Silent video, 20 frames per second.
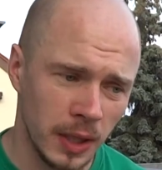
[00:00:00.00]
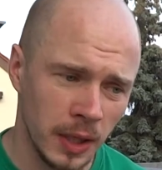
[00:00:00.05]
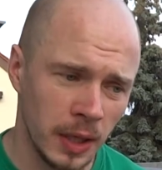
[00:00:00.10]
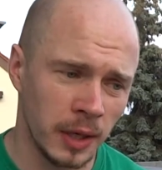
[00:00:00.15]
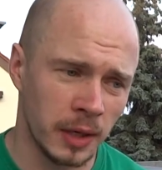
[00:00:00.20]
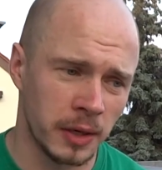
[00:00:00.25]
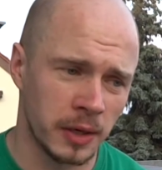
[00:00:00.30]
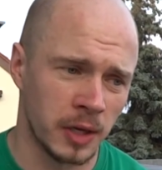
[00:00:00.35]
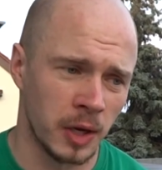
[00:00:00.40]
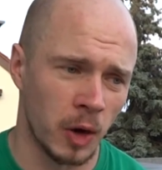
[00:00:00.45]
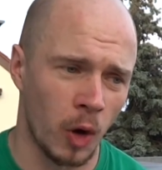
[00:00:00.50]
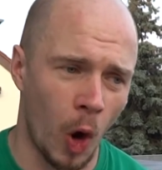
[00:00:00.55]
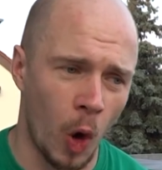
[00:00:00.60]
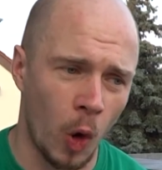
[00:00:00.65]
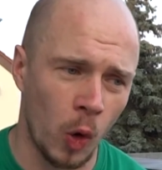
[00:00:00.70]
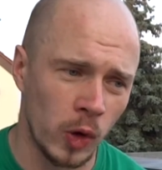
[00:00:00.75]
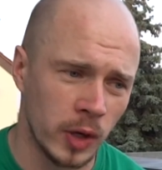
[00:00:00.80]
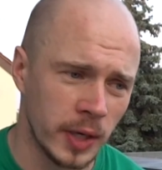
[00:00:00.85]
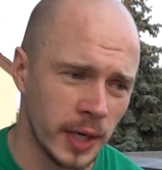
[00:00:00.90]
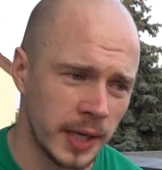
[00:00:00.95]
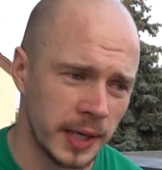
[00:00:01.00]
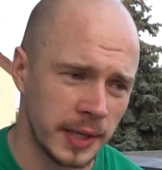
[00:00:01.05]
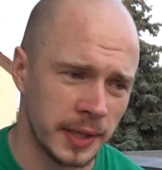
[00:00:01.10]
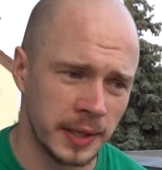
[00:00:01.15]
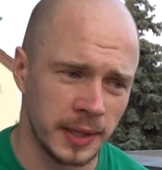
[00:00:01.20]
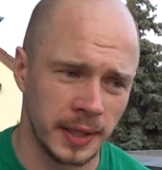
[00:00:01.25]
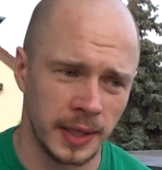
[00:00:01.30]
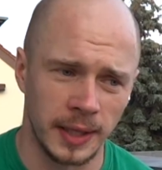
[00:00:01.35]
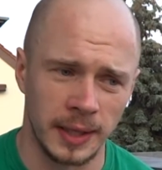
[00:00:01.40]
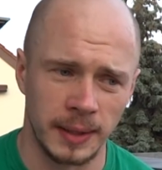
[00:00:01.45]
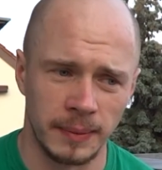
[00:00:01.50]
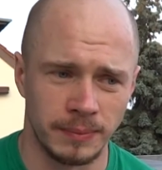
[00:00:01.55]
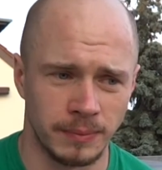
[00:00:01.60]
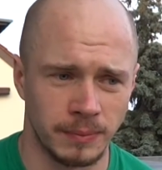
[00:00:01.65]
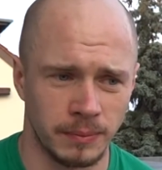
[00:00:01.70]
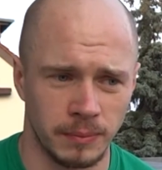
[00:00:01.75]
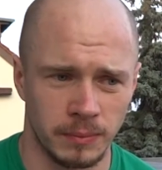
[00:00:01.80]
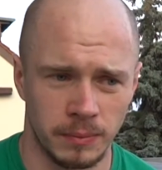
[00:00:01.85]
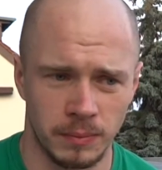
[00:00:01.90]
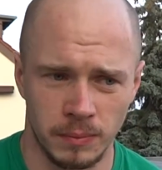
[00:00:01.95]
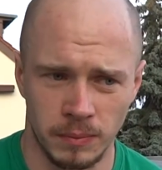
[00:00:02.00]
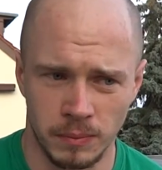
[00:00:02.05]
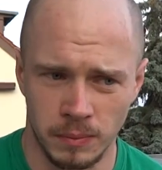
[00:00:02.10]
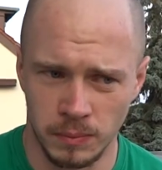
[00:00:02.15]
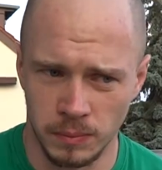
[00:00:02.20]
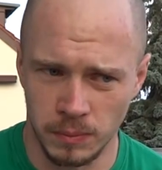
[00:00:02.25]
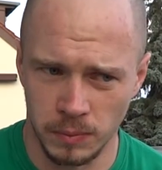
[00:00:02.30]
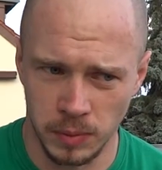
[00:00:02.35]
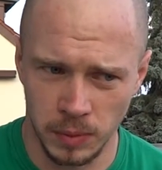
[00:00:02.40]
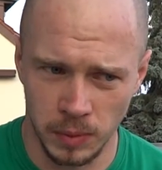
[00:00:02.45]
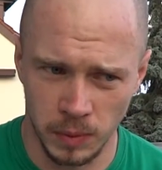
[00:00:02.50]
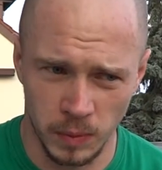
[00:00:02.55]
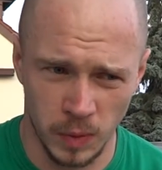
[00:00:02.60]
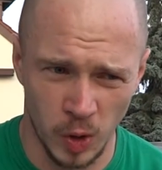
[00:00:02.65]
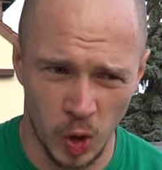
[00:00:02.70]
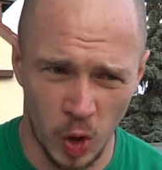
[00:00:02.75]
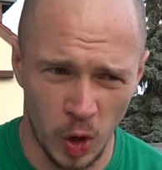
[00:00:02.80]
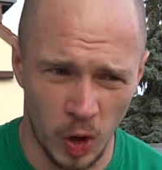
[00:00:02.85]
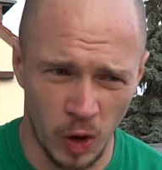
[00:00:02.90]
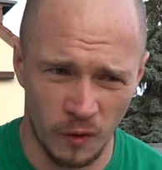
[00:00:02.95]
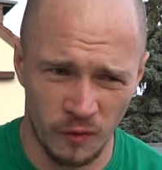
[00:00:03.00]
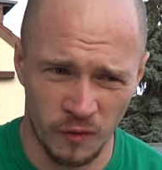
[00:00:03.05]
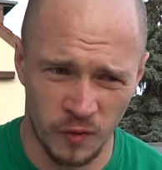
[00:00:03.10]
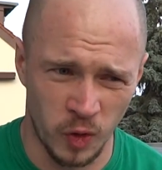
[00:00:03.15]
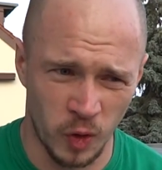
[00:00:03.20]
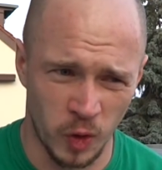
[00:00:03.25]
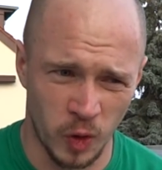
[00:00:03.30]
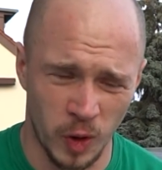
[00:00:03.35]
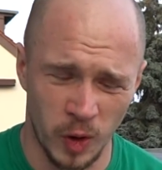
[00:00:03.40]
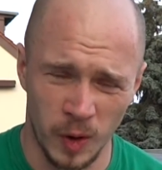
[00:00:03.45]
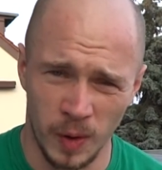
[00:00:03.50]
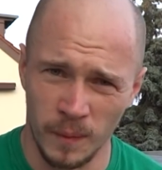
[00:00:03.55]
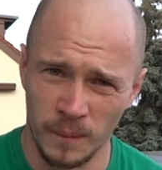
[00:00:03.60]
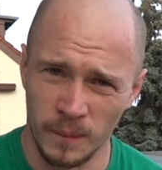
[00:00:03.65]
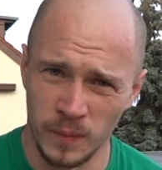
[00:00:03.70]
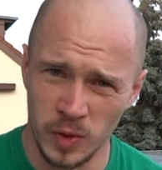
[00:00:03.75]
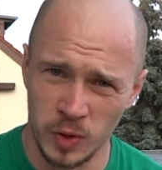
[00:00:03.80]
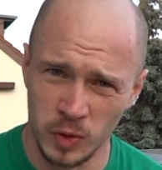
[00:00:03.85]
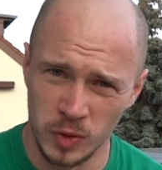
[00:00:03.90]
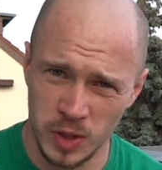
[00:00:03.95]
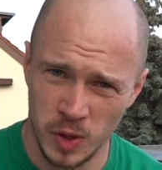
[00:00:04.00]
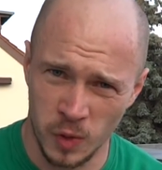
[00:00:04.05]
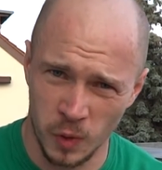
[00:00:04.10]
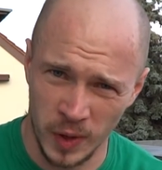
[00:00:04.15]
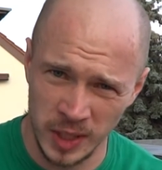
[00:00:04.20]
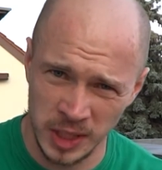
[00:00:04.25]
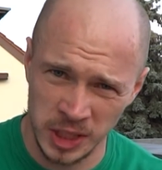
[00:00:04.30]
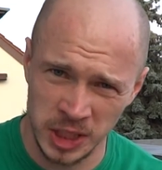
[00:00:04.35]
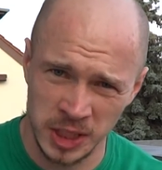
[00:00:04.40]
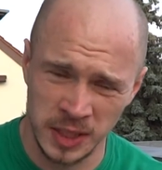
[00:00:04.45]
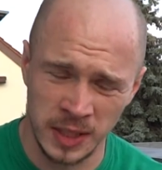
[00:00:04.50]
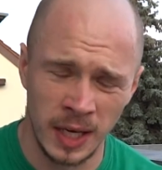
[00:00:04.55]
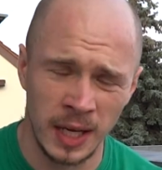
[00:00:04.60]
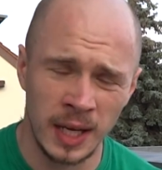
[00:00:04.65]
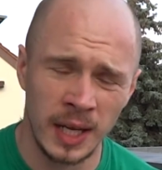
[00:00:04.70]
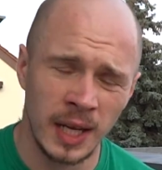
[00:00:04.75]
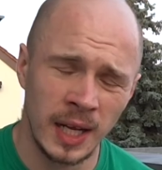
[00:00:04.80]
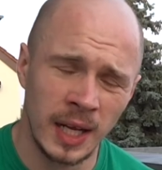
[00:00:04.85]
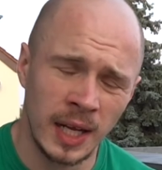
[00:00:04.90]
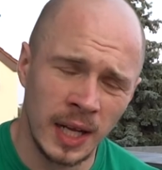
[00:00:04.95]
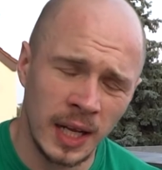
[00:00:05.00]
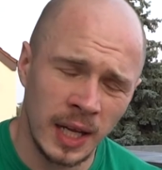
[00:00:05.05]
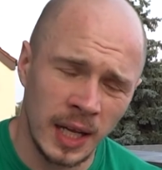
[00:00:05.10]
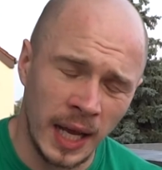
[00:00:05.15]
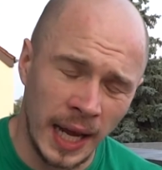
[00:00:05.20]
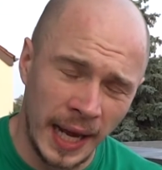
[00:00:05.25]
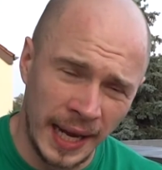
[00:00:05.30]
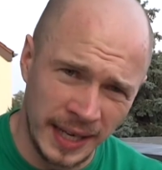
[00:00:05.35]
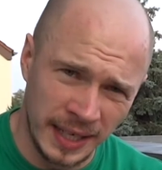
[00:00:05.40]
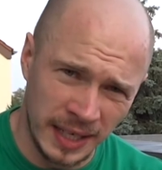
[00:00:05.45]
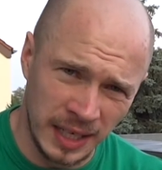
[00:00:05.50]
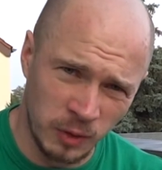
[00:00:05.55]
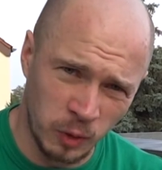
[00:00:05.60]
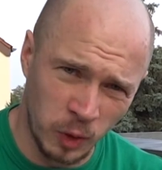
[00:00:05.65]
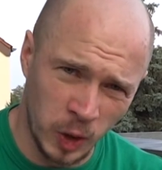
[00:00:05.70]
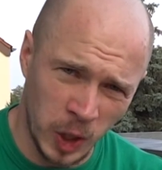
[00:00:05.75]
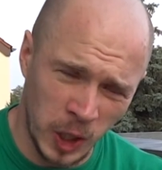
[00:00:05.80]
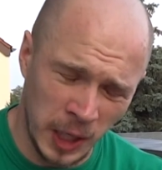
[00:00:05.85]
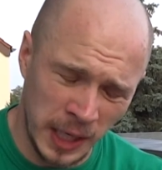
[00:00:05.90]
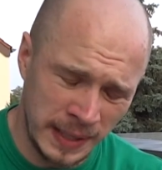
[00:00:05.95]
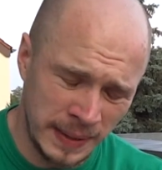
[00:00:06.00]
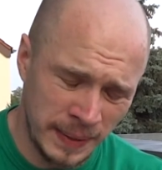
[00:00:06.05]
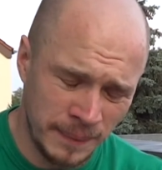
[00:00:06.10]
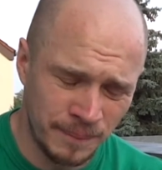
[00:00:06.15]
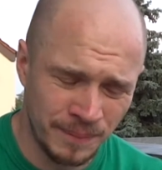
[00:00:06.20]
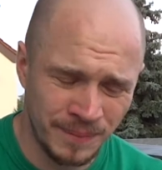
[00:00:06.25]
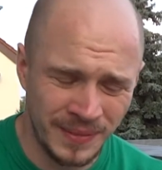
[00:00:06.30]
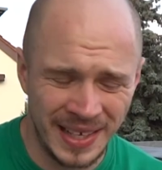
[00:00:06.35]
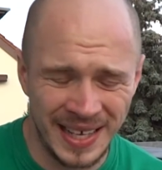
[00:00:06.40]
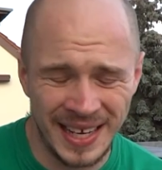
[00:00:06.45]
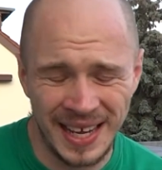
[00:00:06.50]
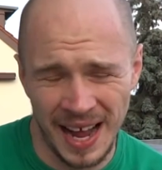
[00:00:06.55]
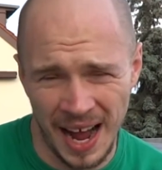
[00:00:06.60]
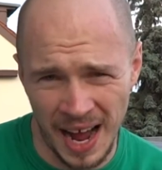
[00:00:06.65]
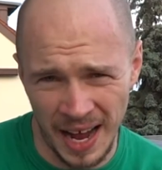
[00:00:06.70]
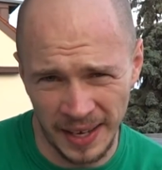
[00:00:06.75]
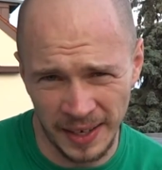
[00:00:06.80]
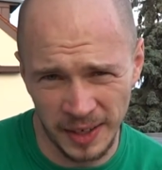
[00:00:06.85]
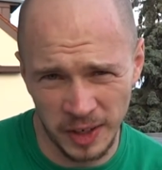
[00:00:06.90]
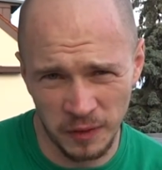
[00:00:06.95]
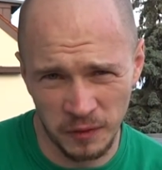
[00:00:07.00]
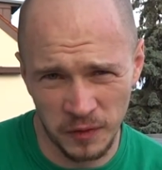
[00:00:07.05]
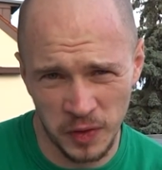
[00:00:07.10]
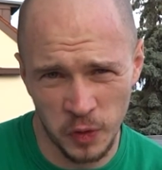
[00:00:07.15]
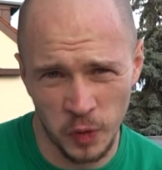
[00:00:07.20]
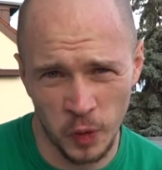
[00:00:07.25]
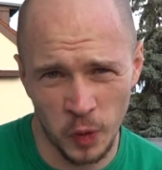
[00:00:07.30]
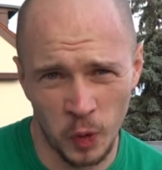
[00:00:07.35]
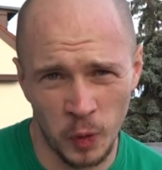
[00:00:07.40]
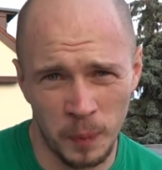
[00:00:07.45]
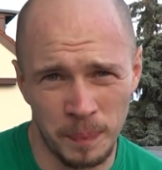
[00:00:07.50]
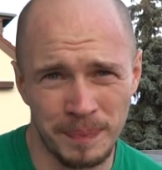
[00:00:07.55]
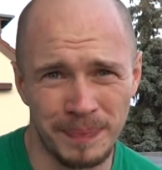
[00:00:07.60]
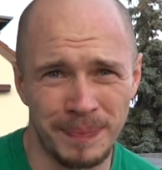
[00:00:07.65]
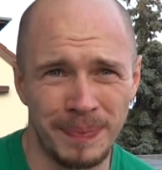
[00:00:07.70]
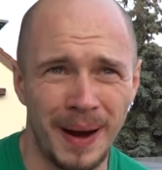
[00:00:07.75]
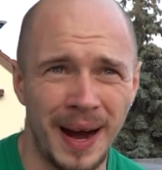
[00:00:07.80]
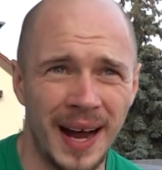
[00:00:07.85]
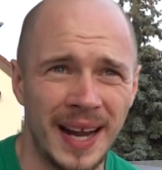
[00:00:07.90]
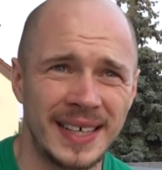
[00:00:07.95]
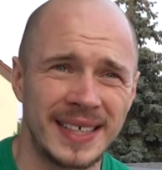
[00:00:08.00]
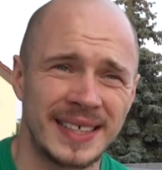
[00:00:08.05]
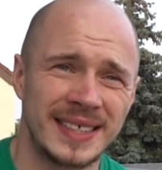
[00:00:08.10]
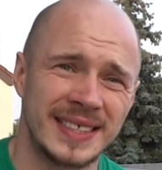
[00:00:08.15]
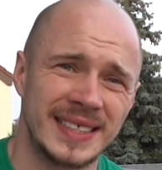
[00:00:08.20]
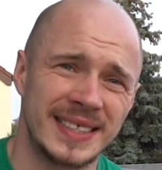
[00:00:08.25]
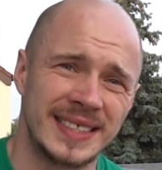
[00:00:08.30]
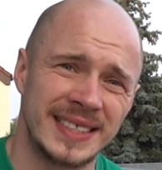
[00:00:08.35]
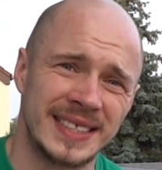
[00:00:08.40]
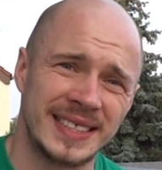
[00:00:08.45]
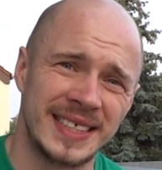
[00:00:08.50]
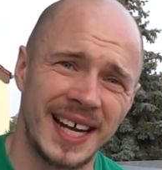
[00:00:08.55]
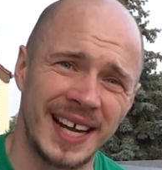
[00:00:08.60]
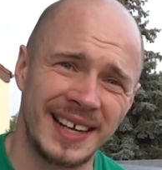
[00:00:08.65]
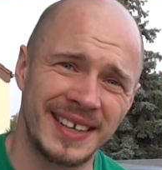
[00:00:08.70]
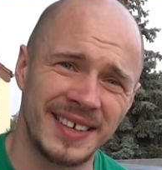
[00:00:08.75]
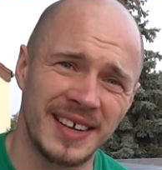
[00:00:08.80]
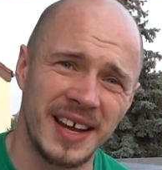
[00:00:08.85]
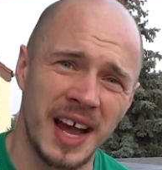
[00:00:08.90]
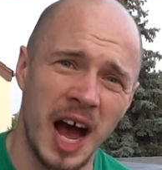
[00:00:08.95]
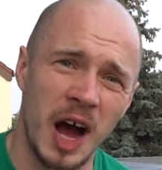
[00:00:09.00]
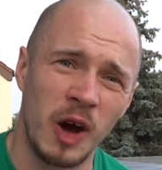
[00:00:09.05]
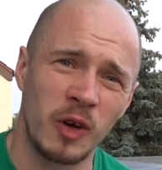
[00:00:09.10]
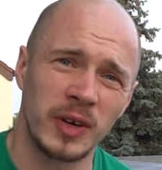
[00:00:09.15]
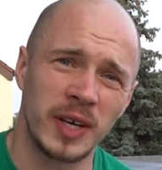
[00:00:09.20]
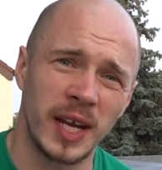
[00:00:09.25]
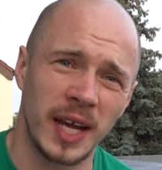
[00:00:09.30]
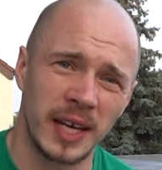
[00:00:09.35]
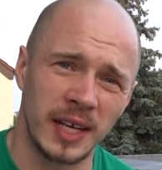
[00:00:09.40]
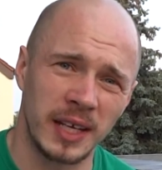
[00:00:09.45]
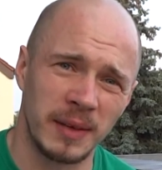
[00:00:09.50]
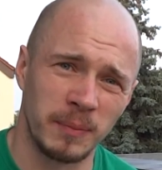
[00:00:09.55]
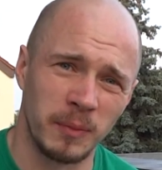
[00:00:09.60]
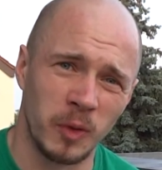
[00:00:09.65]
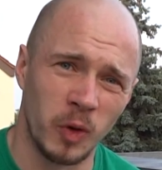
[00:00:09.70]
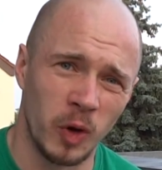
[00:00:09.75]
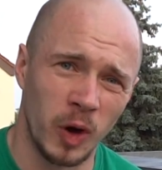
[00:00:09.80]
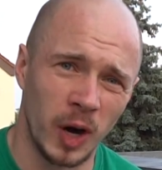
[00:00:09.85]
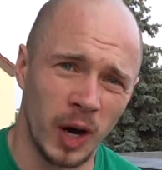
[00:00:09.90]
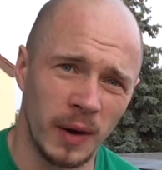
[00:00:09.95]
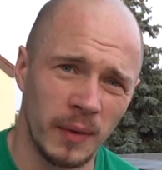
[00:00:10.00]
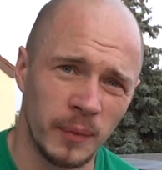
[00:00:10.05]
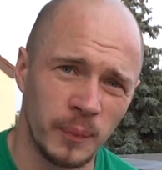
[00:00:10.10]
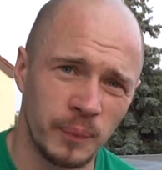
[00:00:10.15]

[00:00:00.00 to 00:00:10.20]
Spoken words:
it's the oldest law for nutrition in the world. Kind of true, but it doesn't count anymore.